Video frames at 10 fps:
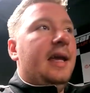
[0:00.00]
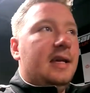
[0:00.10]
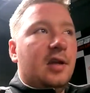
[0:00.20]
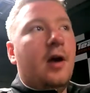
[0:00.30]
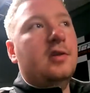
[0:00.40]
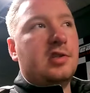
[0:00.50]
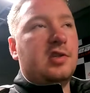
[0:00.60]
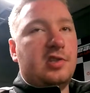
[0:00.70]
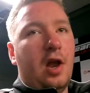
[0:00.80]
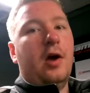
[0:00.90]
He knows the
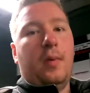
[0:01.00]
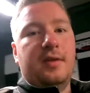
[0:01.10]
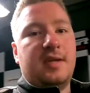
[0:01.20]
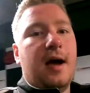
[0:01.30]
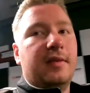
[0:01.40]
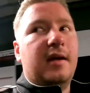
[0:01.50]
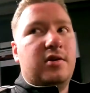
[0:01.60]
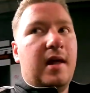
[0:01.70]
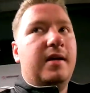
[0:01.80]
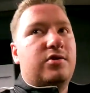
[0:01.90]
slow ones out there.
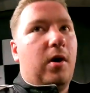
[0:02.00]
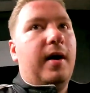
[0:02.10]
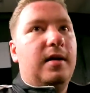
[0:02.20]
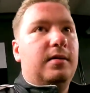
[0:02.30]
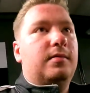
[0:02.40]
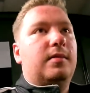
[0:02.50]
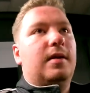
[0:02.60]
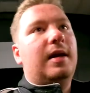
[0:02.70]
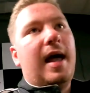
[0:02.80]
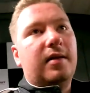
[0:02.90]
They try and
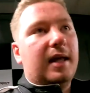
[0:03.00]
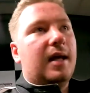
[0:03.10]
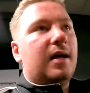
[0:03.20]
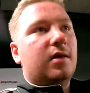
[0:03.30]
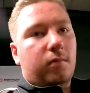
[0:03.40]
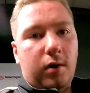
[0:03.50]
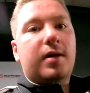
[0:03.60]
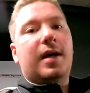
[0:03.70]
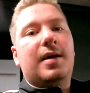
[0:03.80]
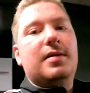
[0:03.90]
let the
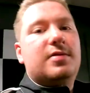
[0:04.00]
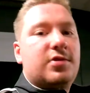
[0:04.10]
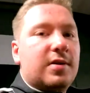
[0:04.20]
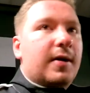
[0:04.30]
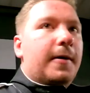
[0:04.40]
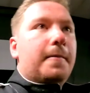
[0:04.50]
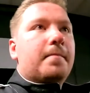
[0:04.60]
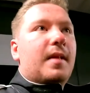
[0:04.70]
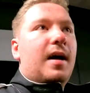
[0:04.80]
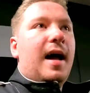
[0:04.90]
rookies
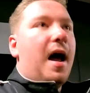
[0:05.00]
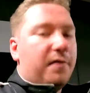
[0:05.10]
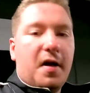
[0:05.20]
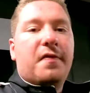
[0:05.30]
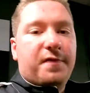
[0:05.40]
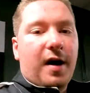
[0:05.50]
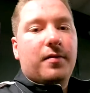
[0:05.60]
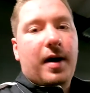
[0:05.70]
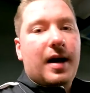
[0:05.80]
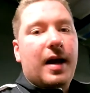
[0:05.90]
have their
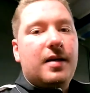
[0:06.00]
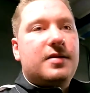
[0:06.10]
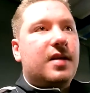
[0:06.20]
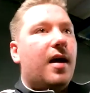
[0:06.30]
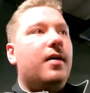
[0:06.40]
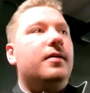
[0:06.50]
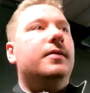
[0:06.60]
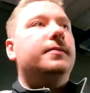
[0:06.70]
fun really. So